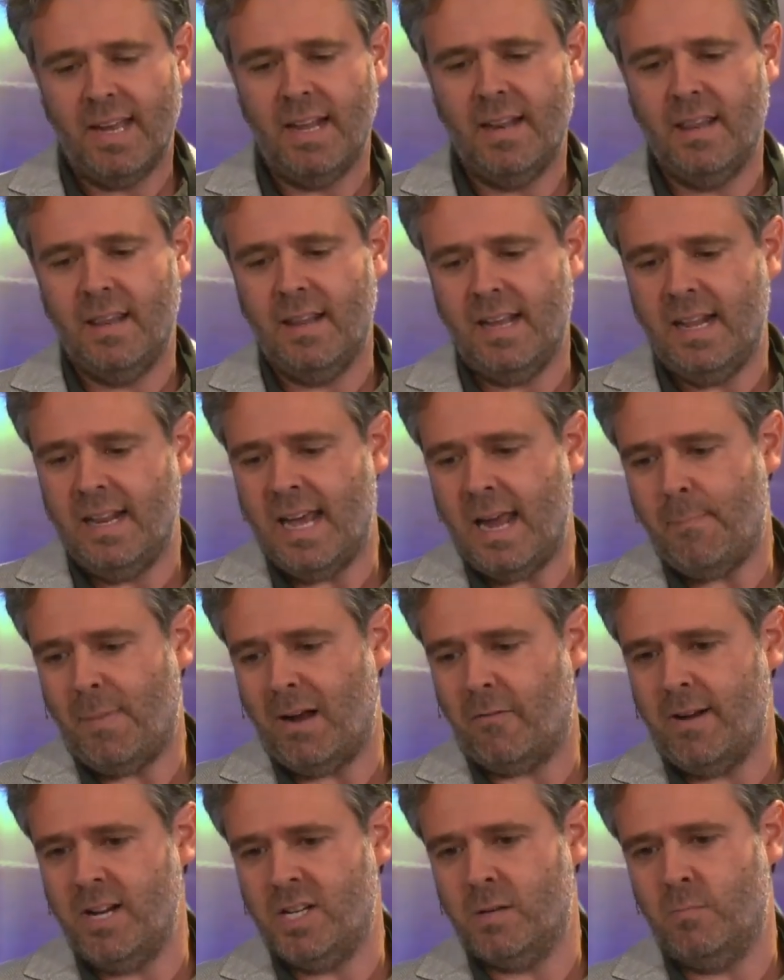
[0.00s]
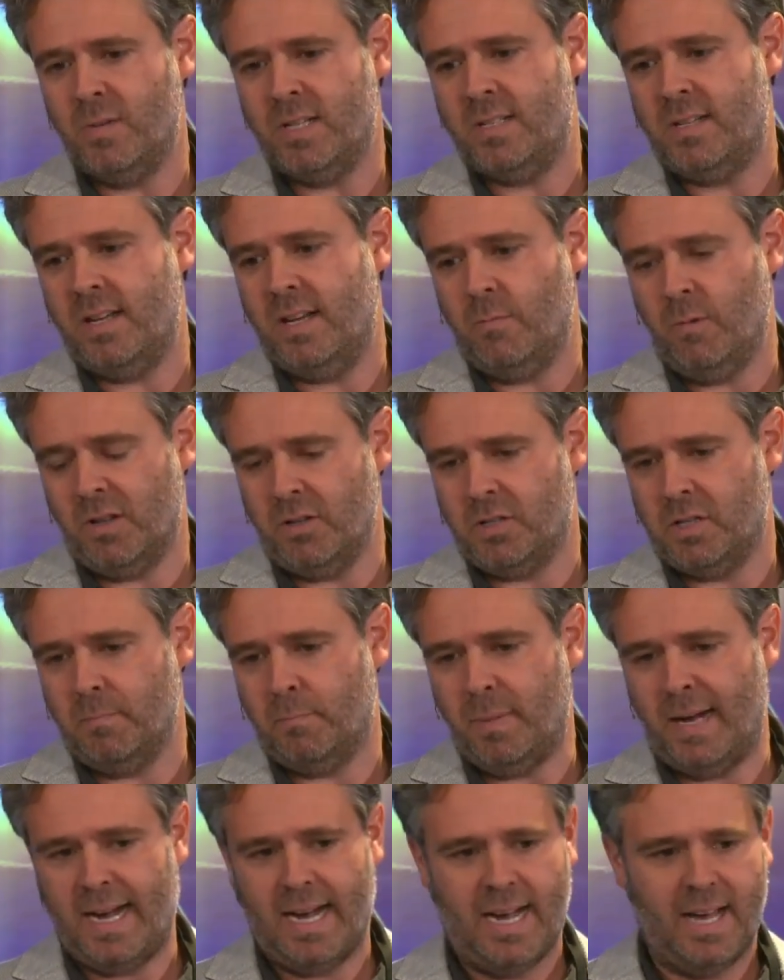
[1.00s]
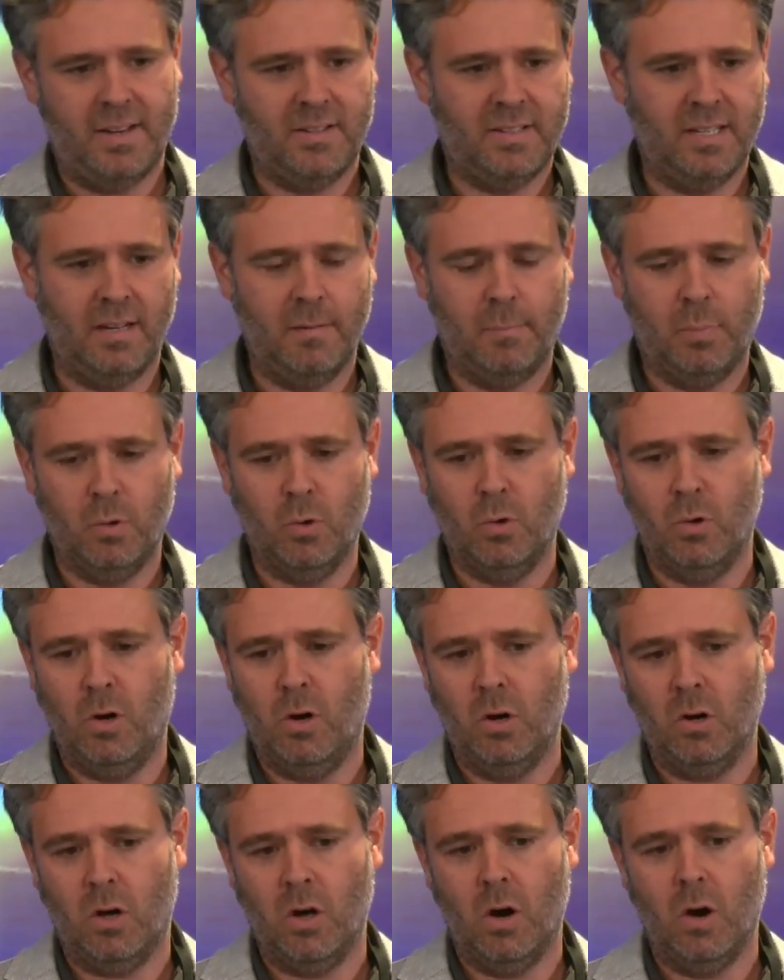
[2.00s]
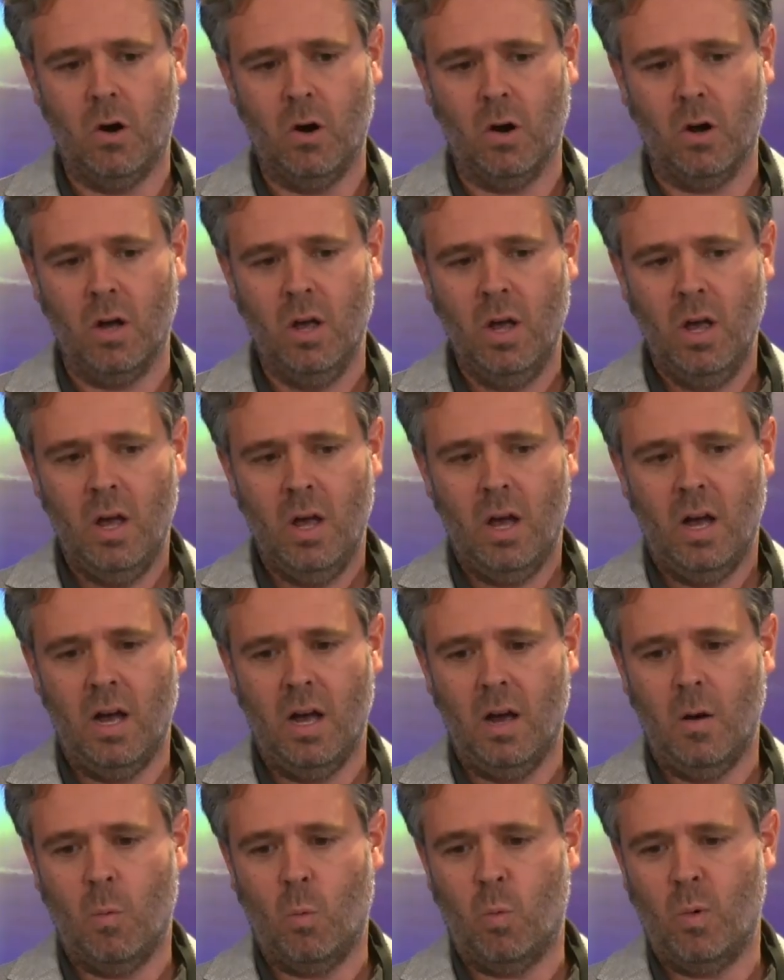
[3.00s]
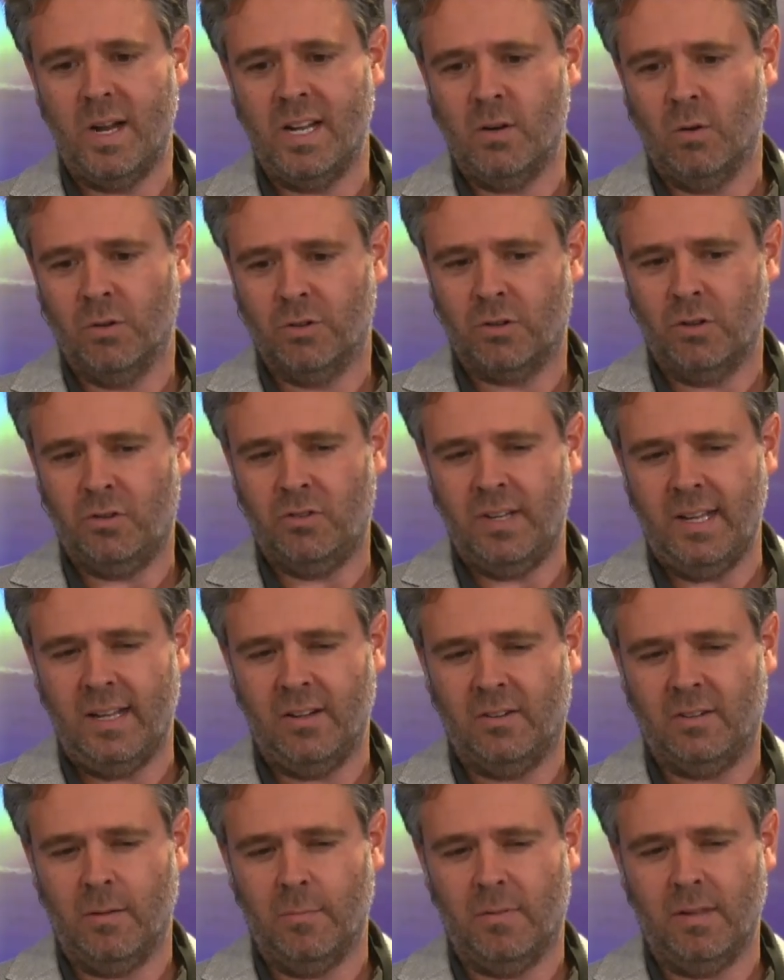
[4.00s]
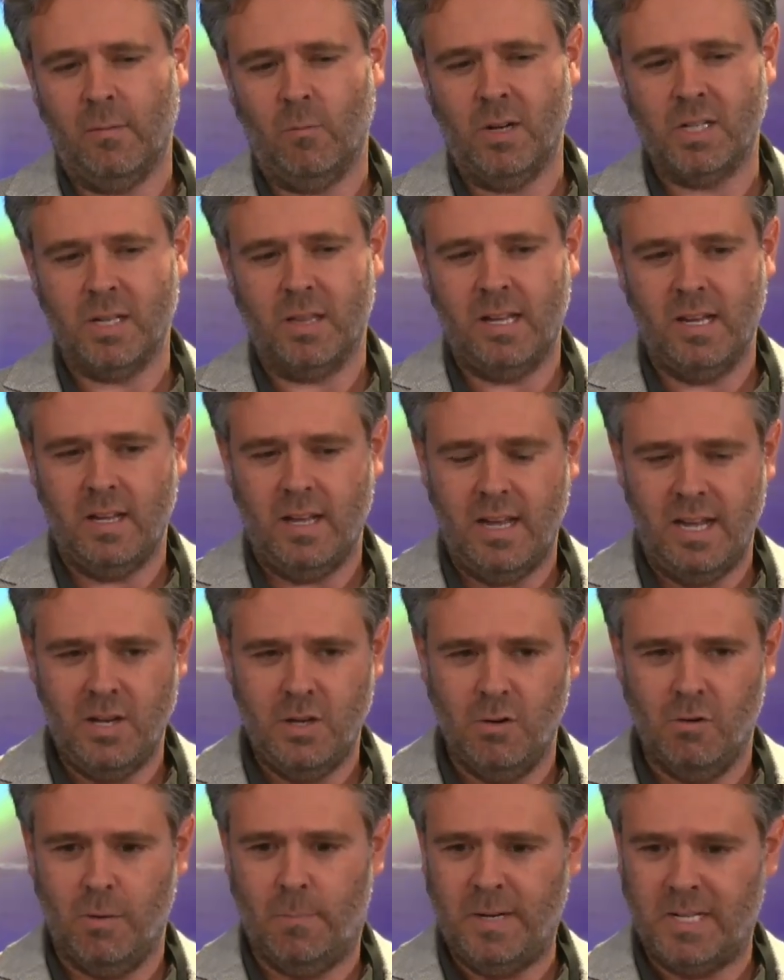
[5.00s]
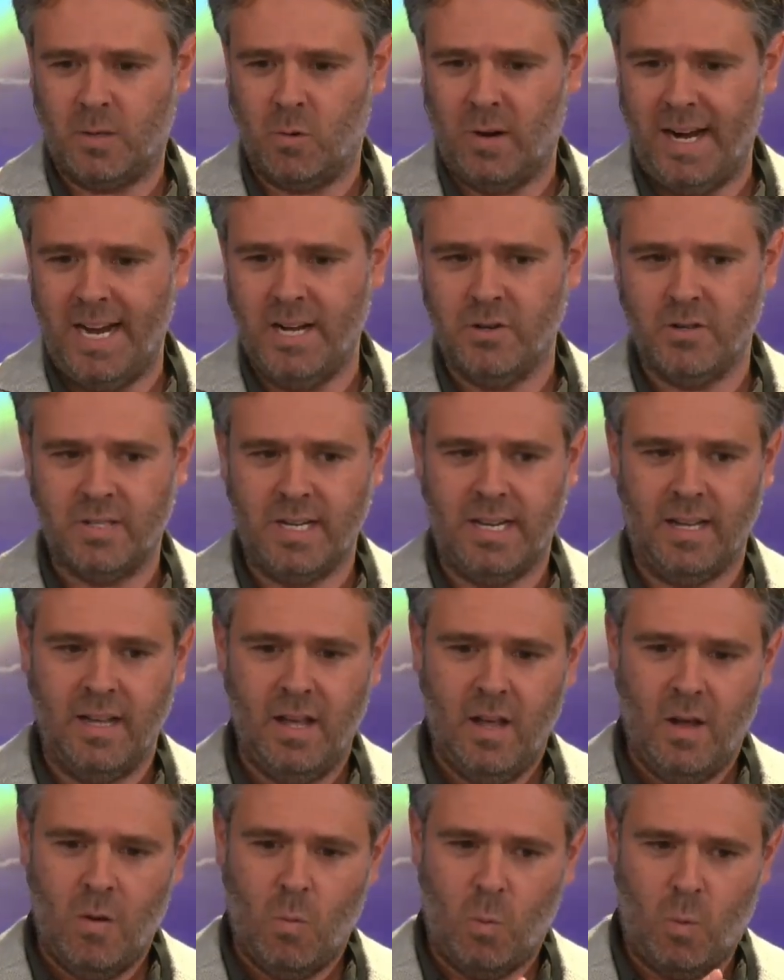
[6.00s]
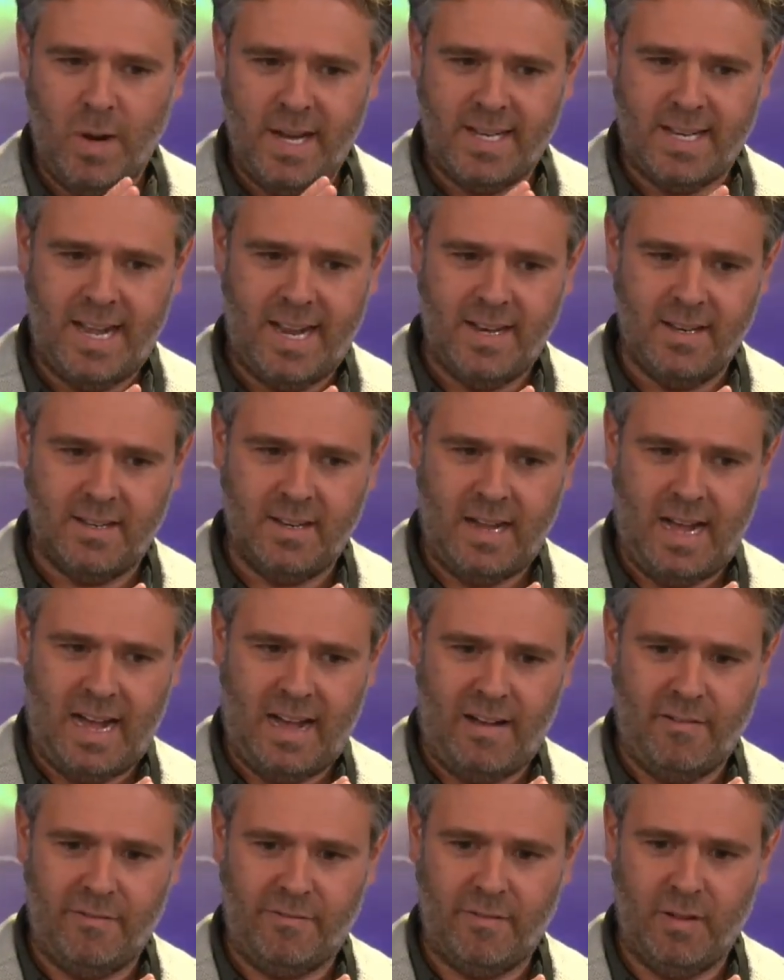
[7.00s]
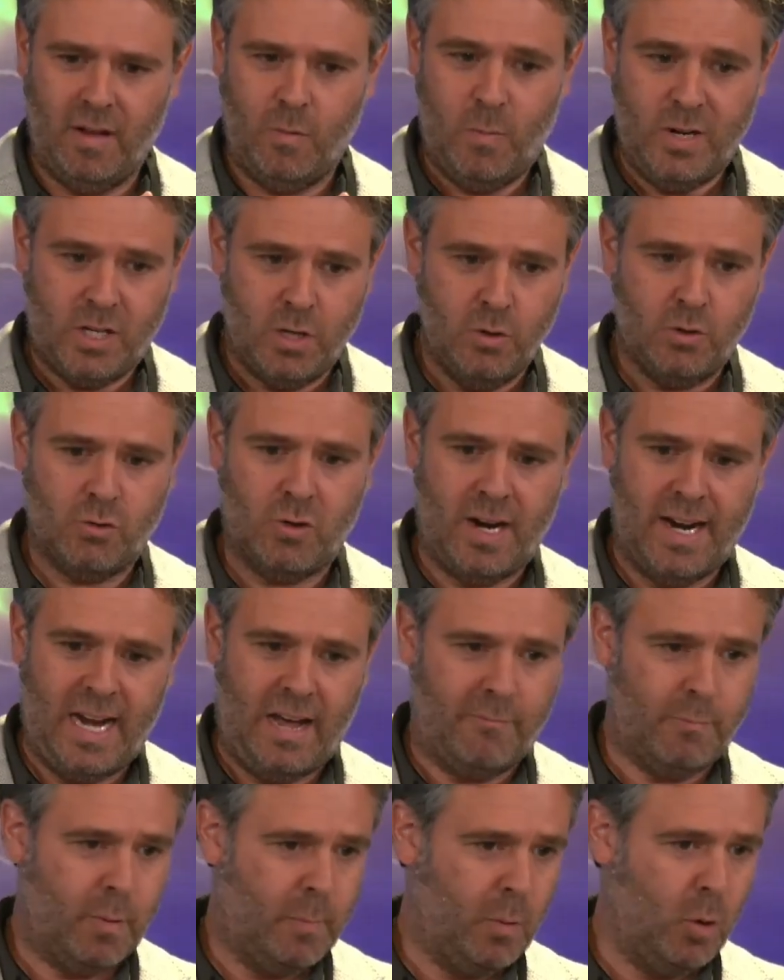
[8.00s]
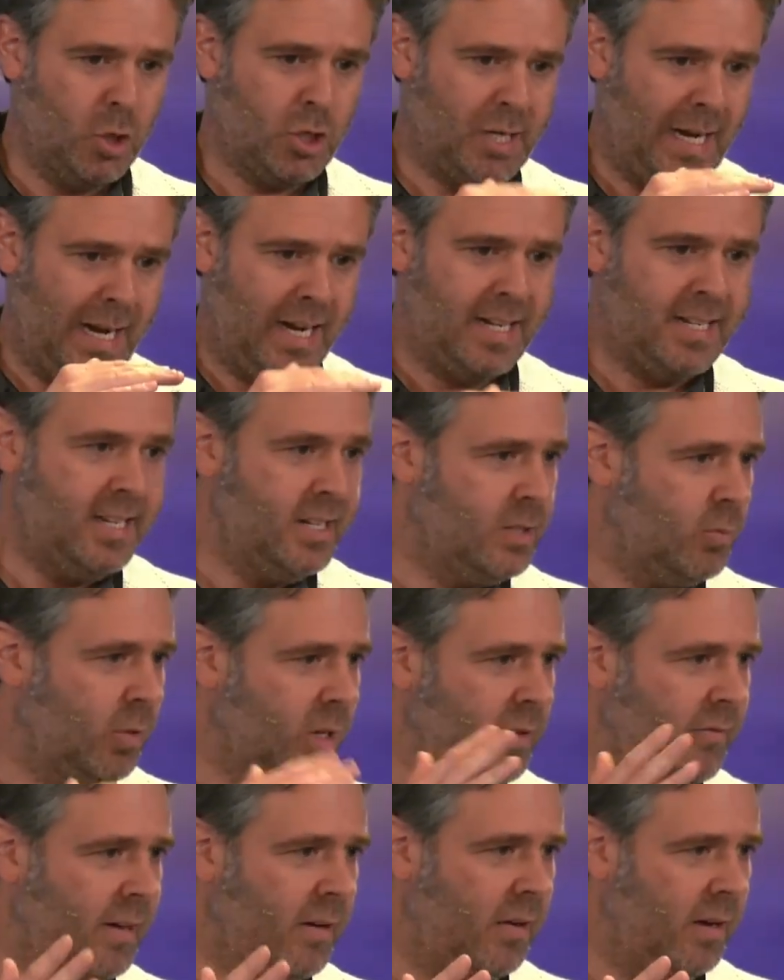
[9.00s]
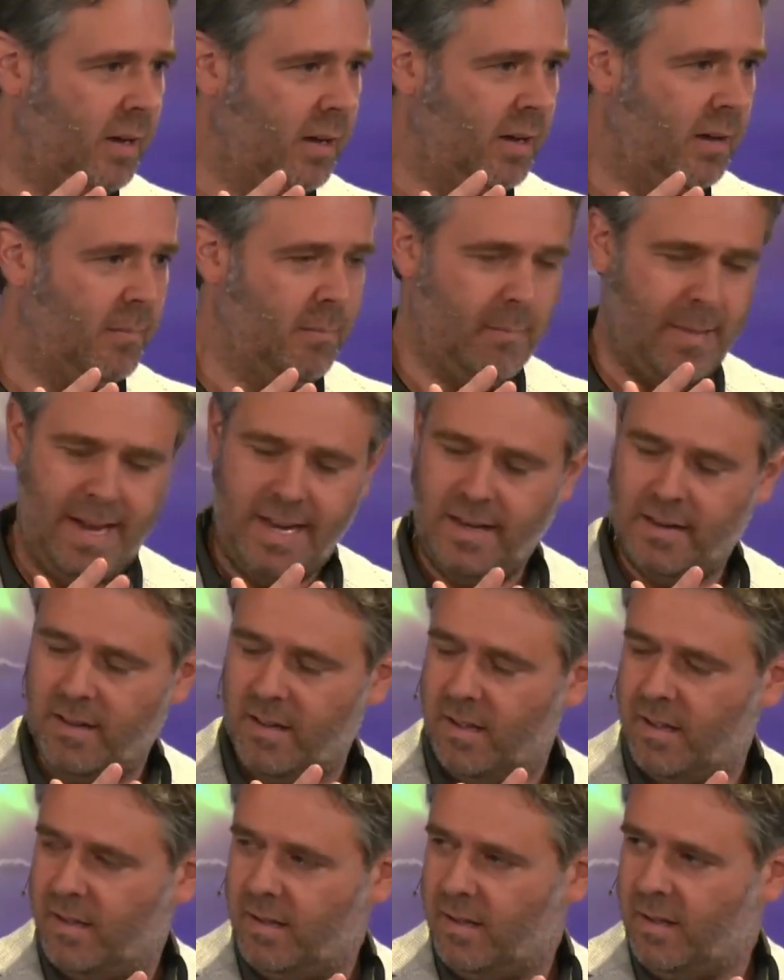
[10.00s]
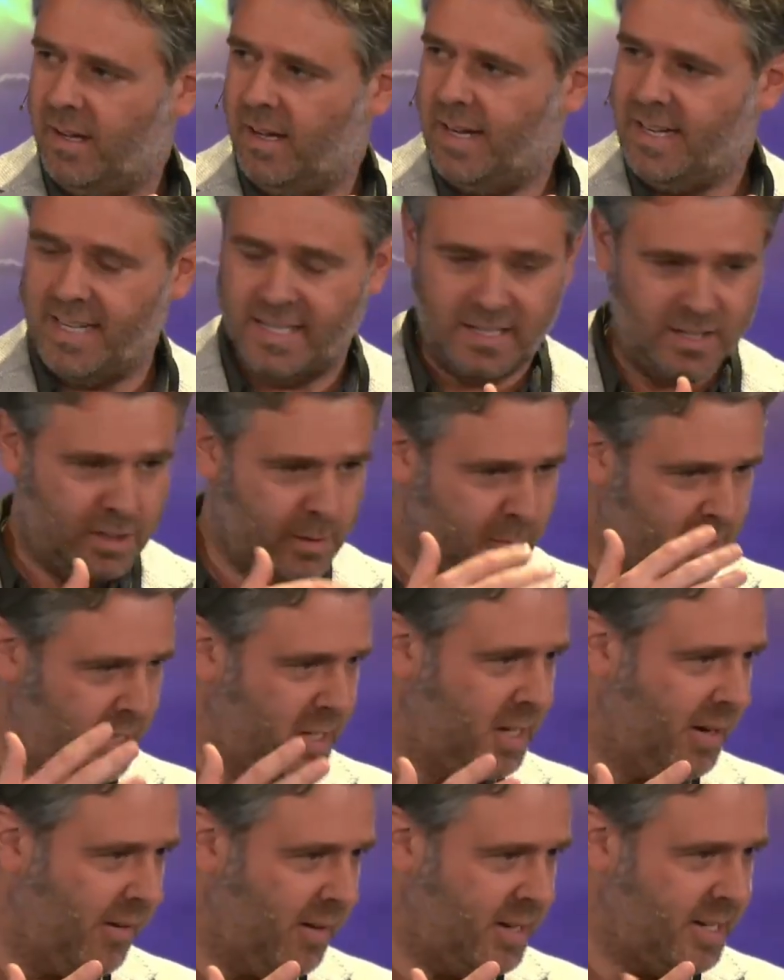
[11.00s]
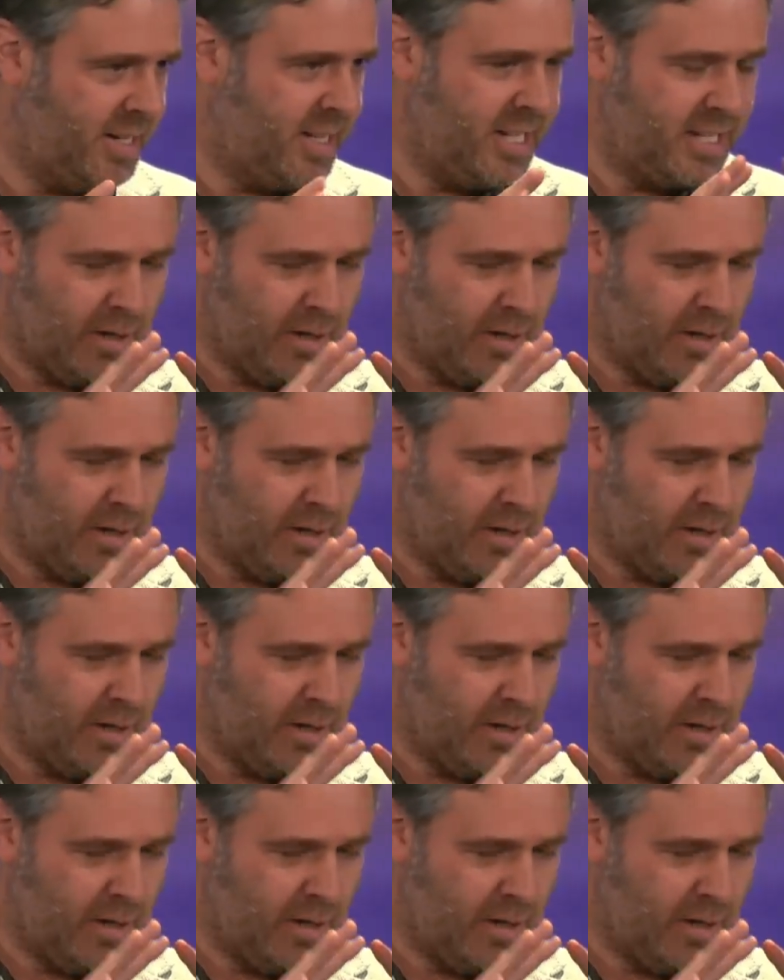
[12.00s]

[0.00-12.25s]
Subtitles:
In the APAC region, we're seeing whether it's Japan, Singapore, Hong Kong, we're also seeing something which I think in Europe is quite interesting. We tend to have, we do try and have proportionality as one of our main ideas, and subsidiarity.